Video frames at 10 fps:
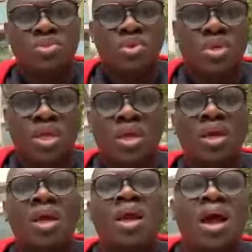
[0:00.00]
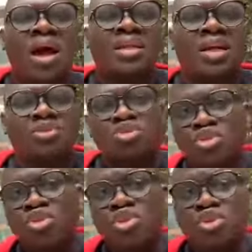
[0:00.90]
Okay, and there are
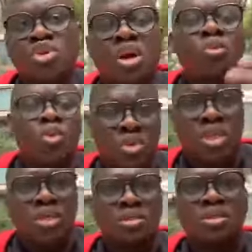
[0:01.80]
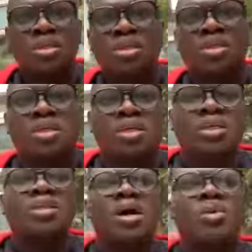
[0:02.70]
2 usual models.
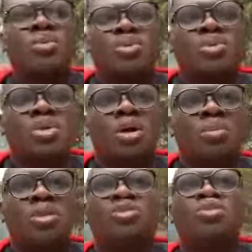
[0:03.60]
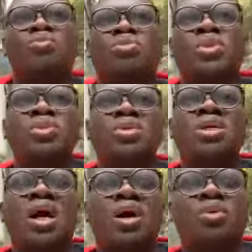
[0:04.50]
Either we use our money to build
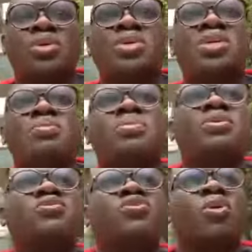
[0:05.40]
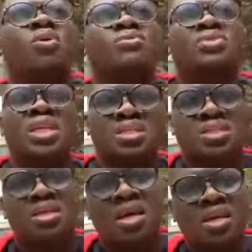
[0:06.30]
and we'll keep it for 30
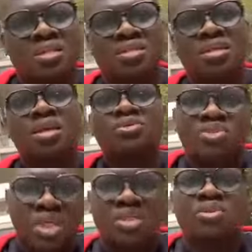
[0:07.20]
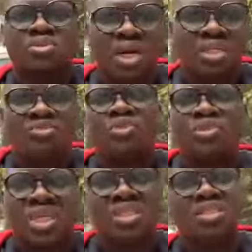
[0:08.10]
years, take the rent for
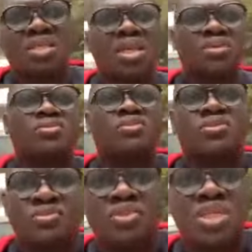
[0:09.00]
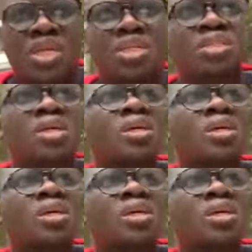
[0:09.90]
30 years, for 50 years,